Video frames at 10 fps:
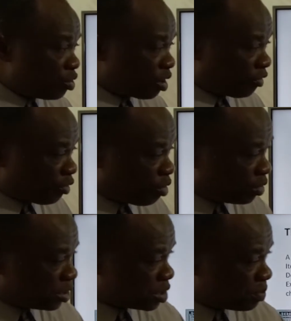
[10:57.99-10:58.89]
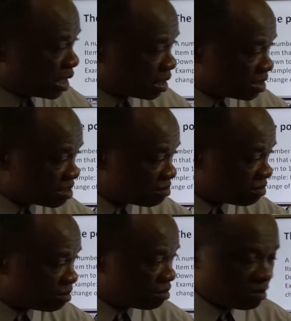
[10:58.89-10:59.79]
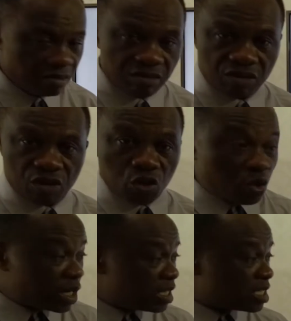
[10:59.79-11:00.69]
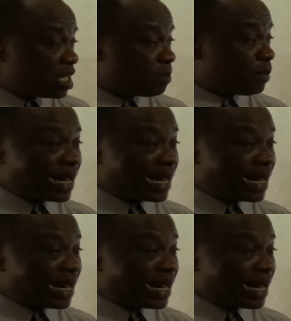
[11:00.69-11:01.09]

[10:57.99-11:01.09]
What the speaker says: you have all these bills. You can still